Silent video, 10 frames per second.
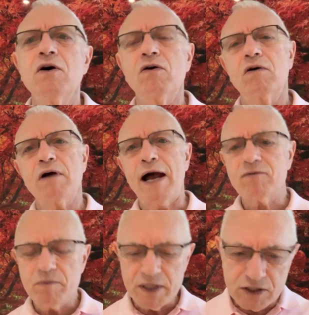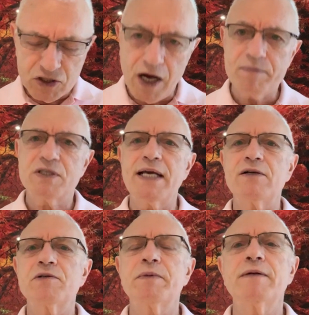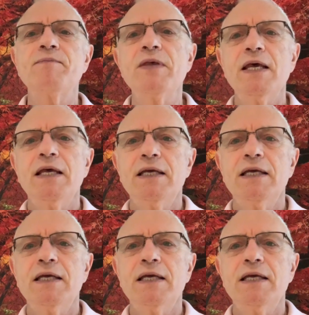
or I will be the top salesman